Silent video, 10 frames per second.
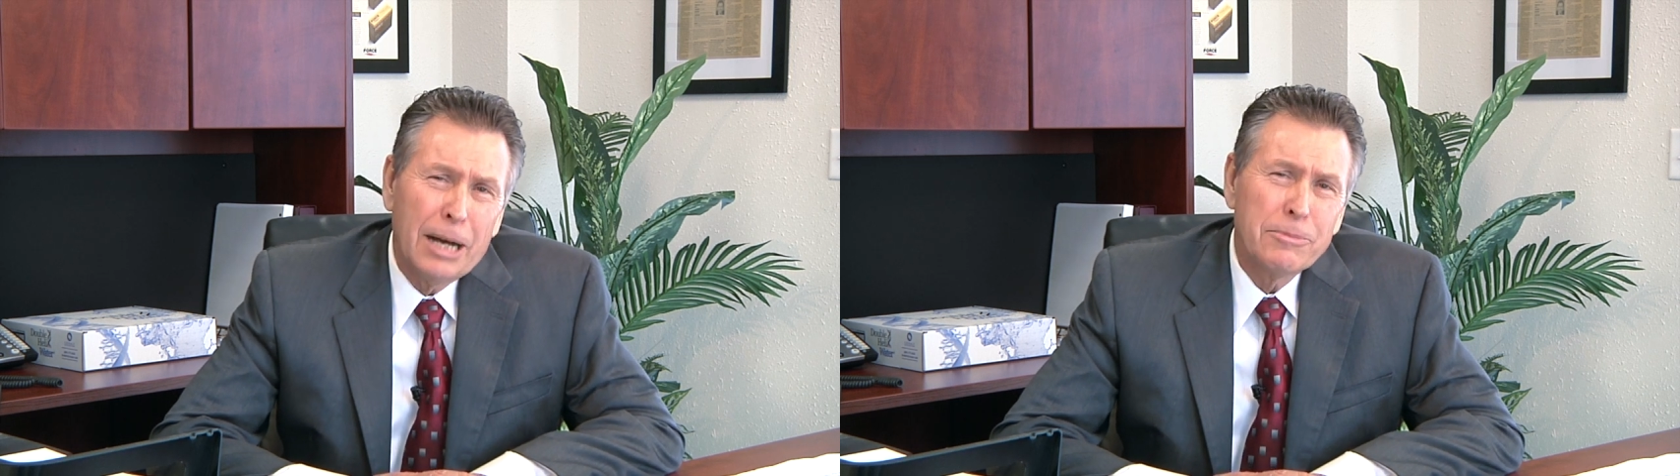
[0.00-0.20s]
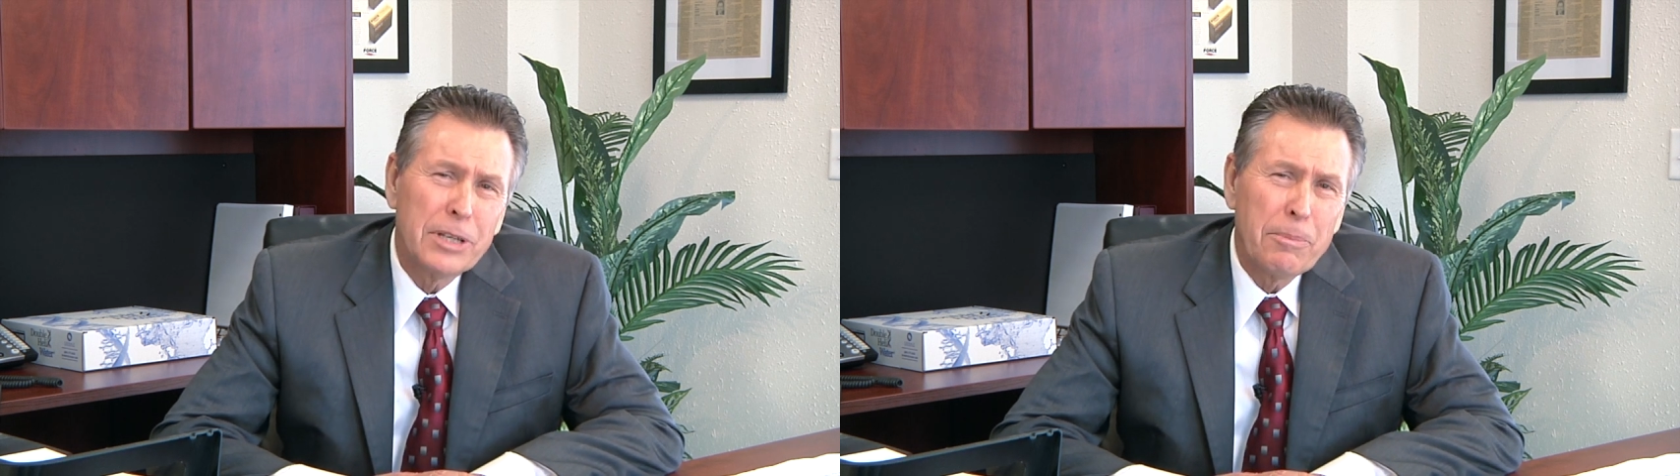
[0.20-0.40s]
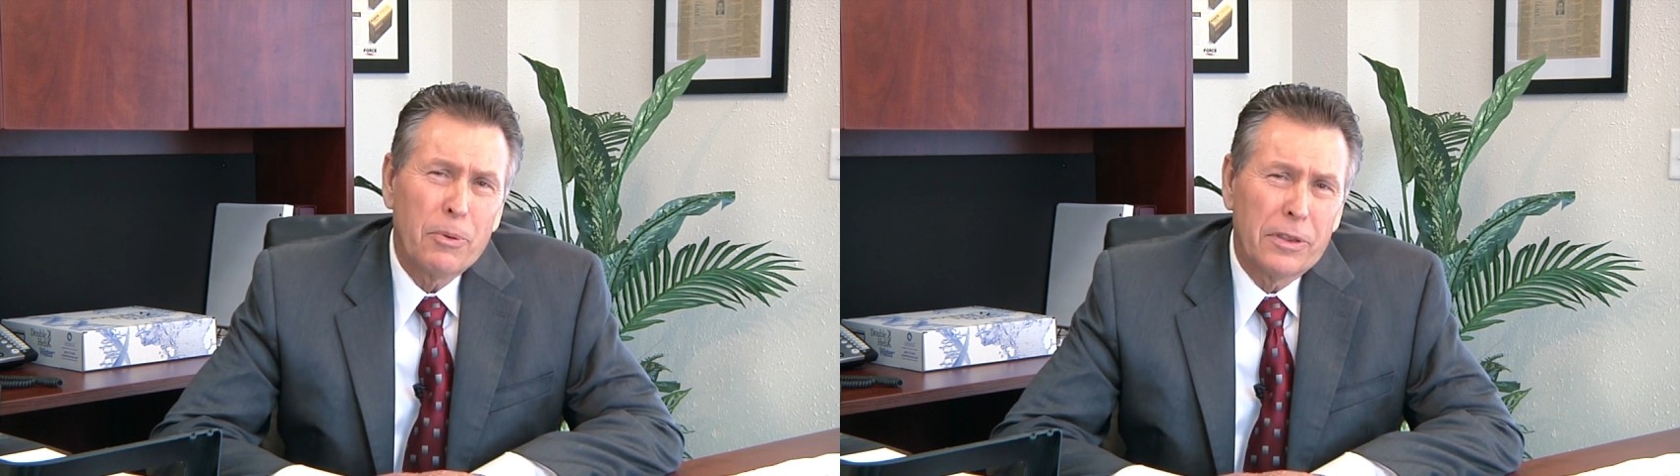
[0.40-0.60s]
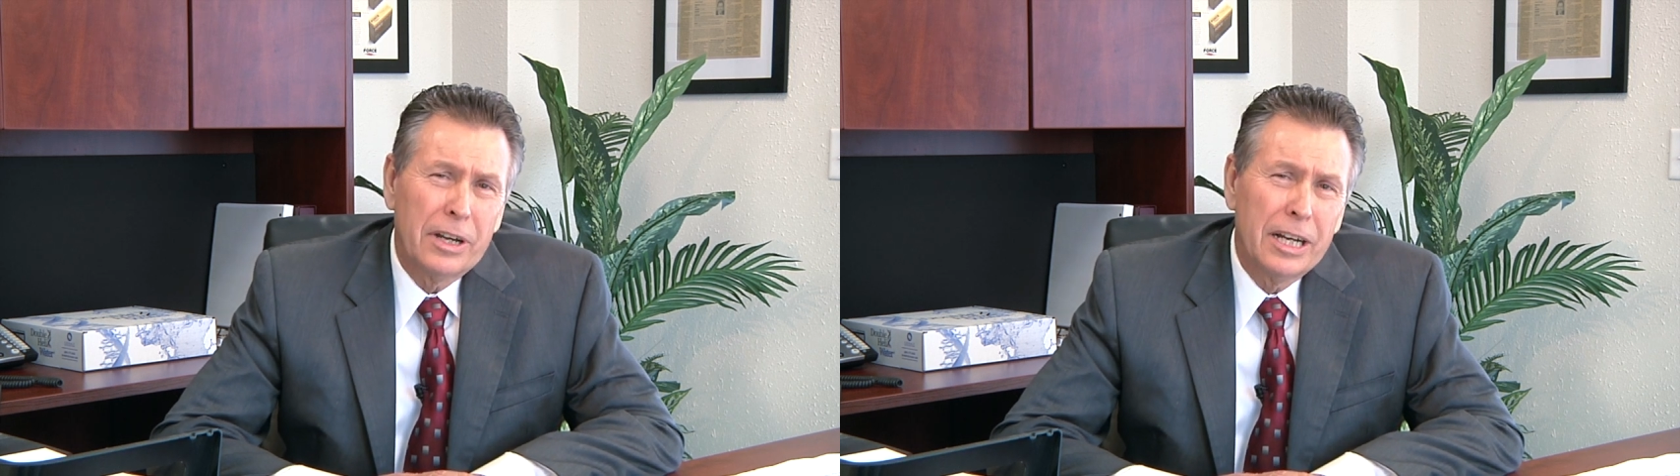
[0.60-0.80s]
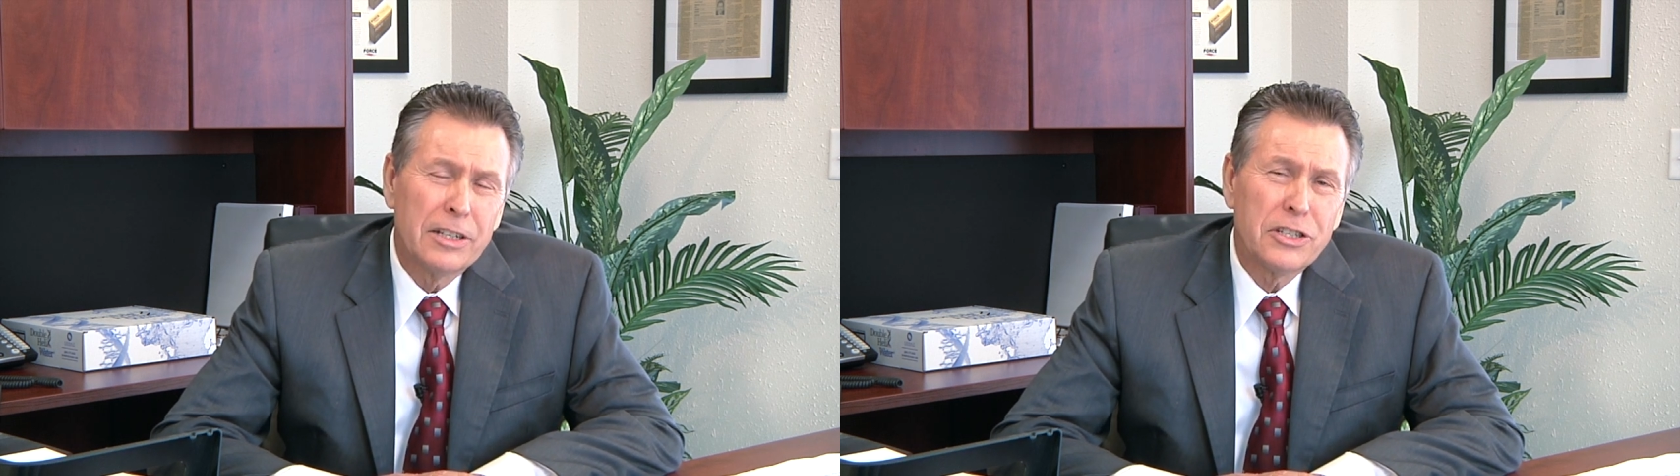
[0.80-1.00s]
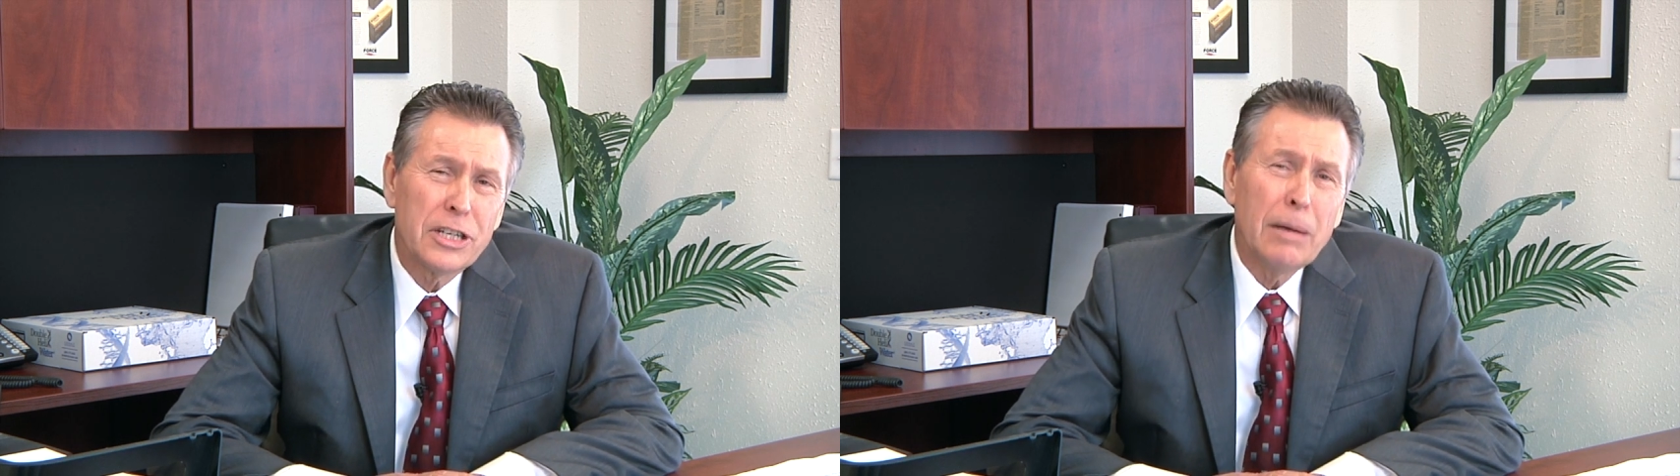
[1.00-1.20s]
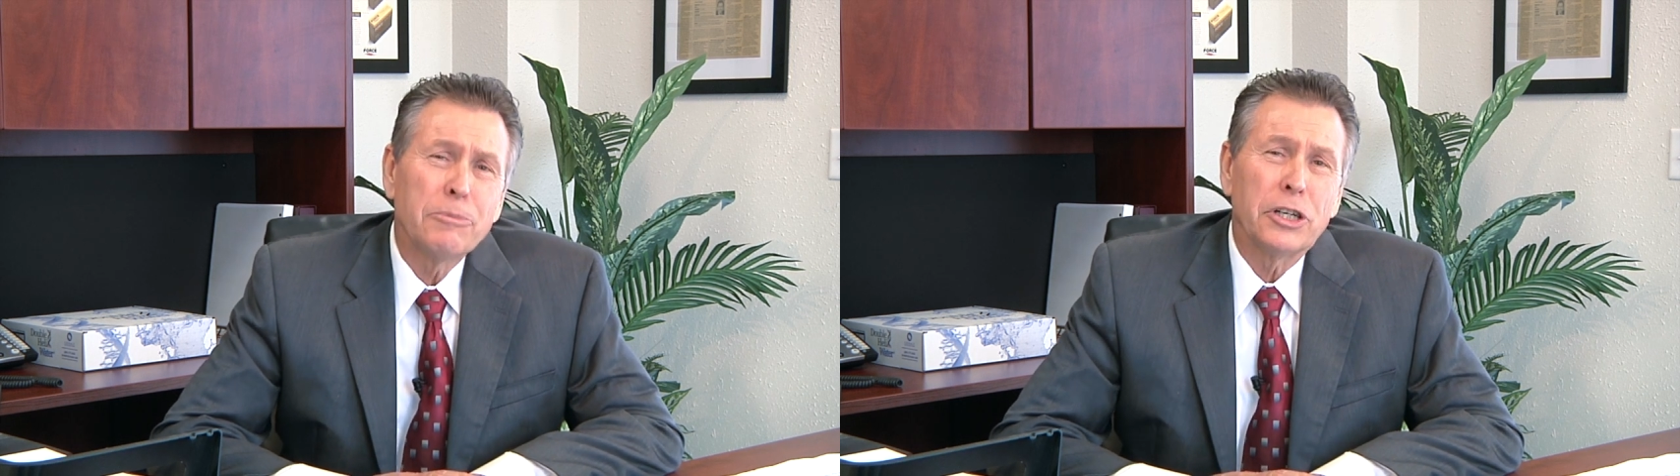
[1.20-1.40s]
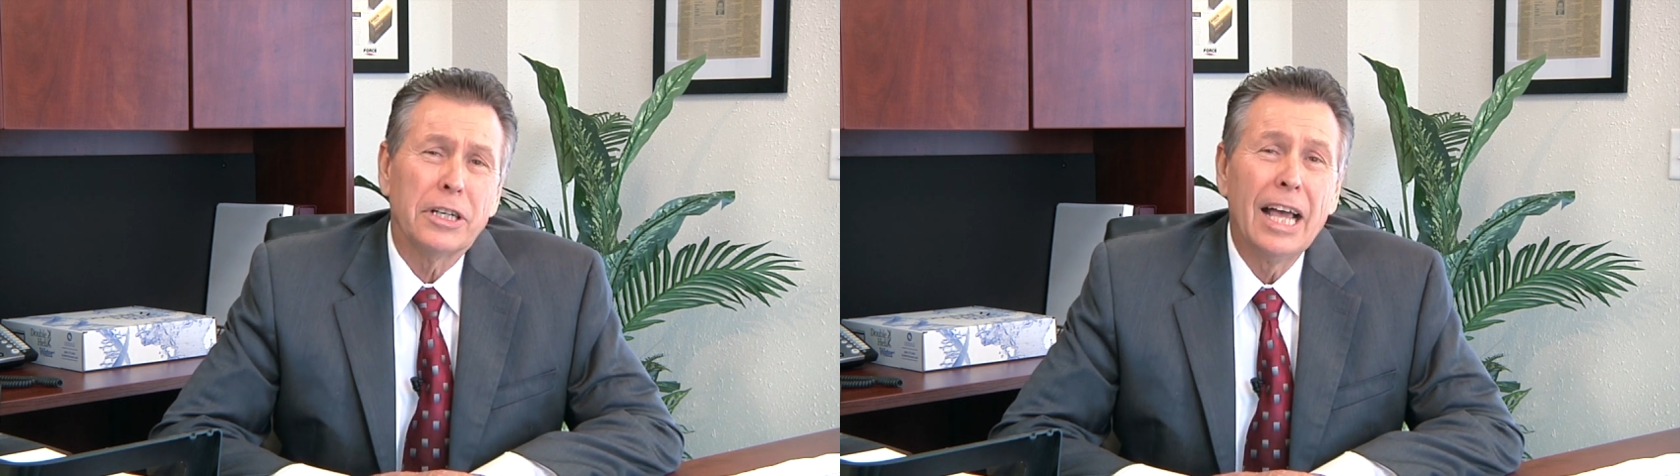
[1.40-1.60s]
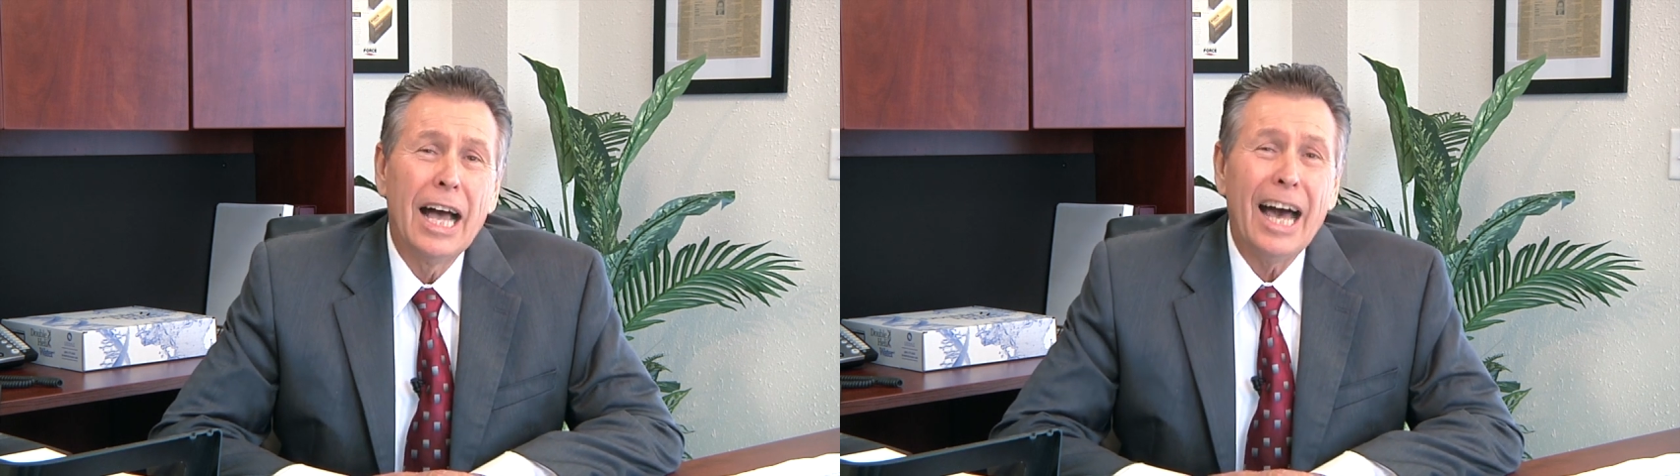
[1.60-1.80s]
comes up with an assumption,